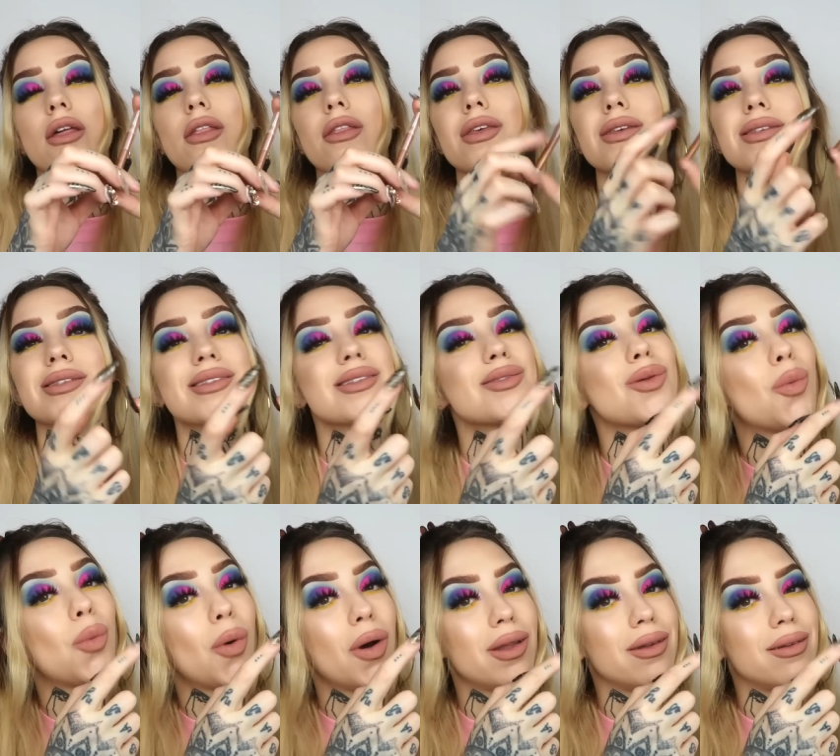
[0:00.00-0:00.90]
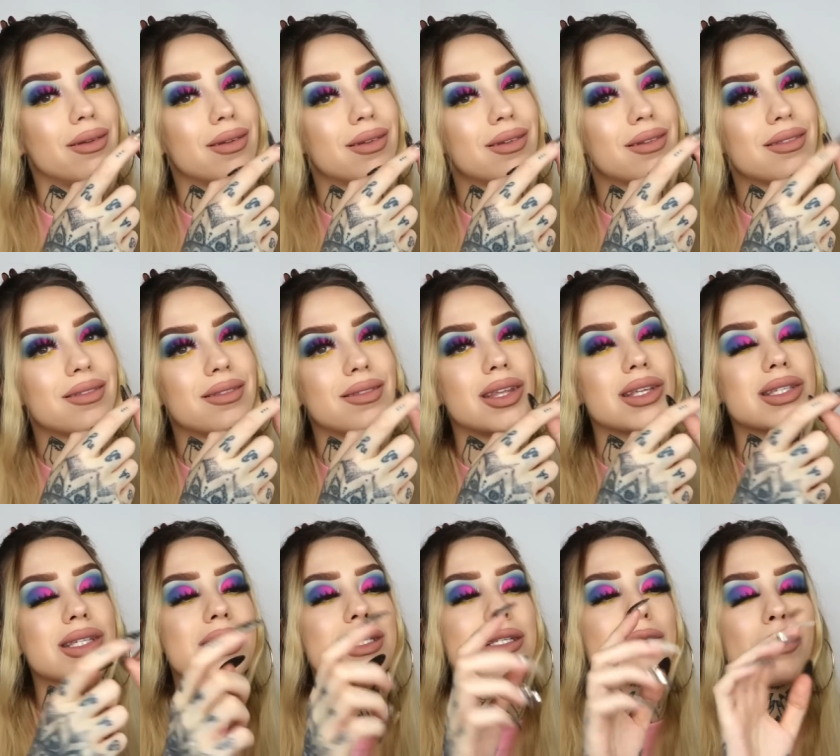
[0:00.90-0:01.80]
this is the one.
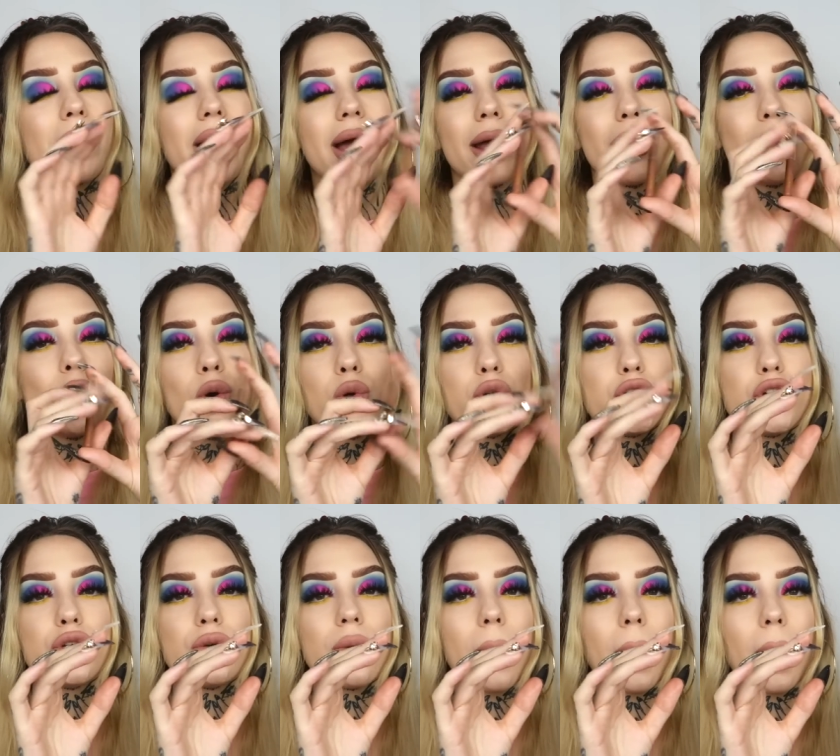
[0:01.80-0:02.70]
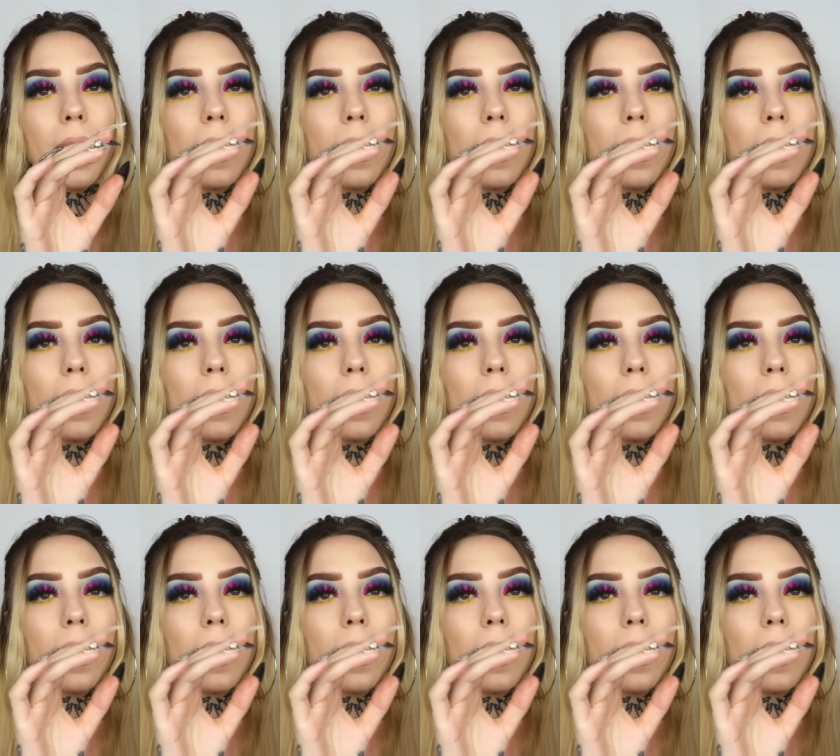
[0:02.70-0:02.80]
This is my go-to.